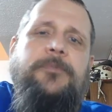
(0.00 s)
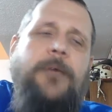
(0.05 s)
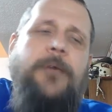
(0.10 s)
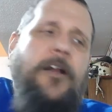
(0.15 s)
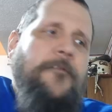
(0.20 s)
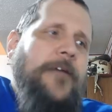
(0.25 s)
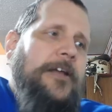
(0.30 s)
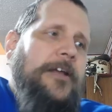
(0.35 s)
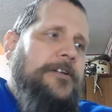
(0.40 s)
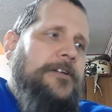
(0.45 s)
As a
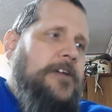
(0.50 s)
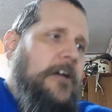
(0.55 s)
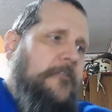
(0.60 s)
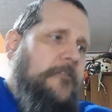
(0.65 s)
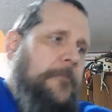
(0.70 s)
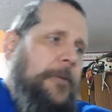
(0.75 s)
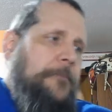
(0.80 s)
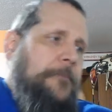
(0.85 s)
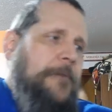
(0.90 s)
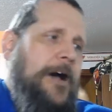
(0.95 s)
matter of fact,
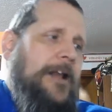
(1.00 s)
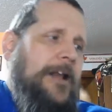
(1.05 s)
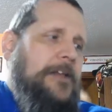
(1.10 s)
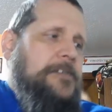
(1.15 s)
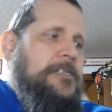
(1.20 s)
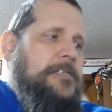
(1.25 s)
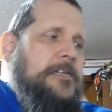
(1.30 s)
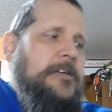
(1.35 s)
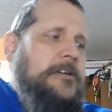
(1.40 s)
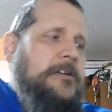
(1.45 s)
government
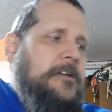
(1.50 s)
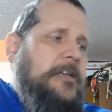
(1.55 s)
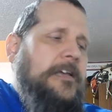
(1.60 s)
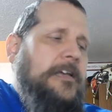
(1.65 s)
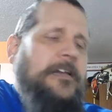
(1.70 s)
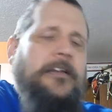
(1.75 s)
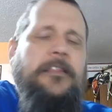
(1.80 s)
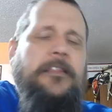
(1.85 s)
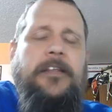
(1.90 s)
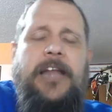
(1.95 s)
policy,
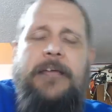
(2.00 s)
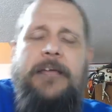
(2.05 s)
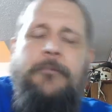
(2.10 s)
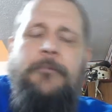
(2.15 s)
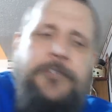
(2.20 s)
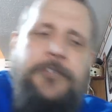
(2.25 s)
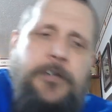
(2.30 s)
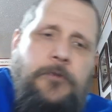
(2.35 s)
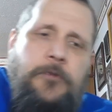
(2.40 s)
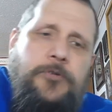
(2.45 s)
again in the name
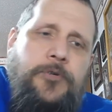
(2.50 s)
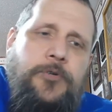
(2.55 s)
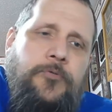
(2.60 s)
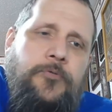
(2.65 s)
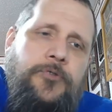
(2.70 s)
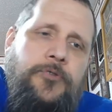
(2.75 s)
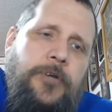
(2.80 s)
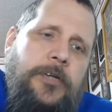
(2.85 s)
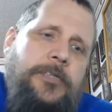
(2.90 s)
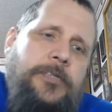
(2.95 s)
of
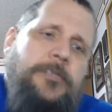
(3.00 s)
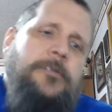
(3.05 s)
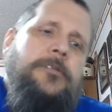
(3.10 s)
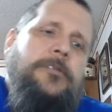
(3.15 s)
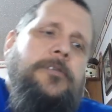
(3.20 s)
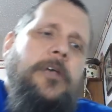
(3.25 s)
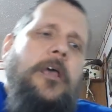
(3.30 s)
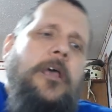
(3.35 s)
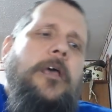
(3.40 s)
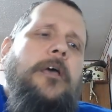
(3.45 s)
social
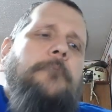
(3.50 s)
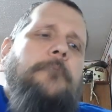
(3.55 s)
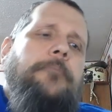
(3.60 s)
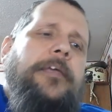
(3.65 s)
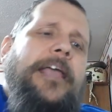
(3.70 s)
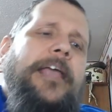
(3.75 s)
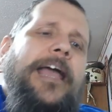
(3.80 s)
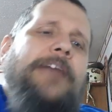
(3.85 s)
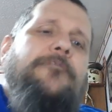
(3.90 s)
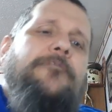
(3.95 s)
justice,
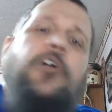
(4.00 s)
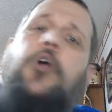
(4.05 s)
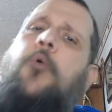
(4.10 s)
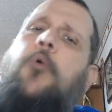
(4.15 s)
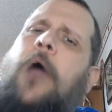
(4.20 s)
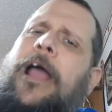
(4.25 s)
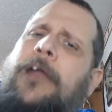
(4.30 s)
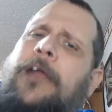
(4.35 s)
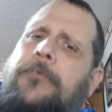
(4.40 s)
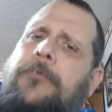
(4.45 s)
began
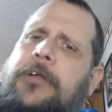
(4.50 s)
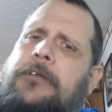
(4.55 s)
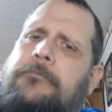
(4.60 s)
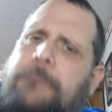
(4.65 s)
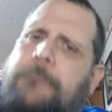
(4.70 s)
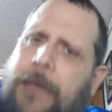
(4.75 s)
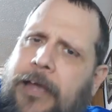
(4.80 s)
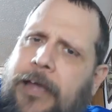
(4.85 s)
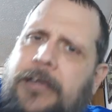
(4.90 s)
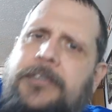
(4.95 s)

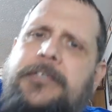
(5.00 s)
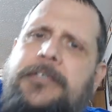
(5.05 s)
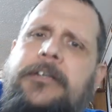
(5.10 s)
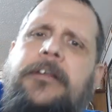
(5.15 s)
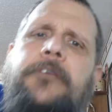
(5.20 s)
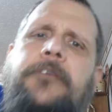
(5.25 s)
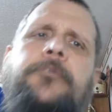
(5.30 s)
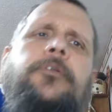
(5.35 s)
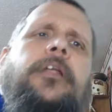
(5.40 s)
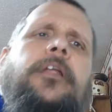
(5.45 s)
requiring banks
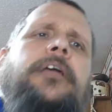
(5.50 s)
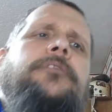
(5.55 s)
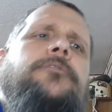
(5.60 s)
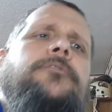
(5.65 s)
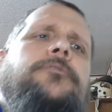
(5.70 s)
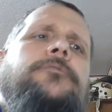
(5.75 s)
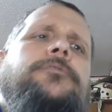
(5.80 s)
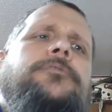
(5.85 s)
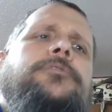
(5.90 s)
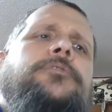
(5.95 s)
and other
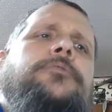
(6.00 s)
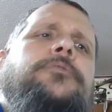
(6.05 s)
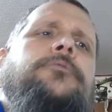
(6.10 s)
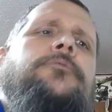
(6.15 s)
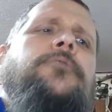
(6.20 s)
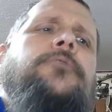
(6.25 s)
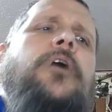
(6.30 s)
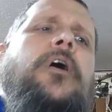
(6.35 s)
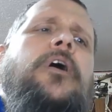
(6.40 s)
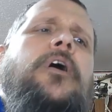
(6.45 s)
lenders
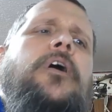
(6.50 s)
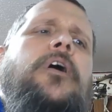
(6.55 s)
to